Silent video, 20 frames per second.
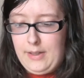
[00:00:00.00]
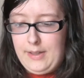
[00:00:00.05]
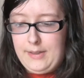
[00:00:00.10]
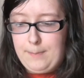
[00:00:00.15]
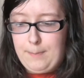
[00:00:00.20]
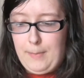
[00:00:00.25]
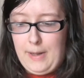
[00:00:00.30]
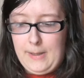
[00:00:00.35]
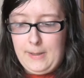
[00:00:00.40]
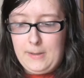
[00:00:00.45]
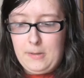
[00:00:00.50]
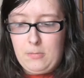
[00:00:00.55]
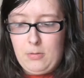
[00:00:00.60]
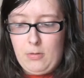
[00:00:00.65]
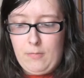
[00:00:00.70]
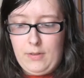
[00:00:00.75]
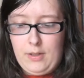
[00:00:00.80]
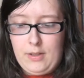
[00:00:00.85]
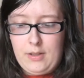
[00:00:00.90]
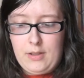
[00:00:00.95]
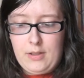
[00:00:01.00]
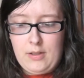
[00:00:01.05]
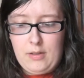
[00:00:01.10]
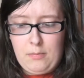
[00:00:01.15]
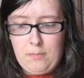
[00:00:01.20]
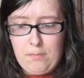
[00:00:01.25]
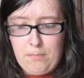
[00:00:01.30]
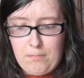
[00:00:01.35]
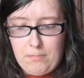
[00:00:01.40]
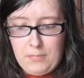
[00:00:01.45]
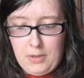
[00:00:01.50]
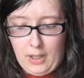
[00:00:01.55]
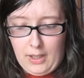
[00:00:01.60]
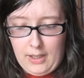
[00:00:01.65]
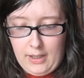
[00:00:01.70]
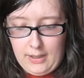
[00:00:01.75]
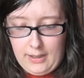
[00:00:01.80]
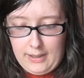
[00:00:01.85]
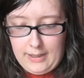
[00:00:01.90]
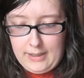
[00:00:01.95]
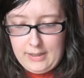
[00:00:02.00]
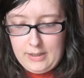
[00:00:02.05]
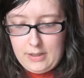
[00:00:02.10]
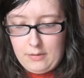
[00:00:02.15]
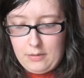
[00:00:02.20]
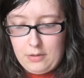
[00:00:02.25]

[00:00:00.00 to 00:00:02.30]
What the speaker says: is balanced with the subtle hints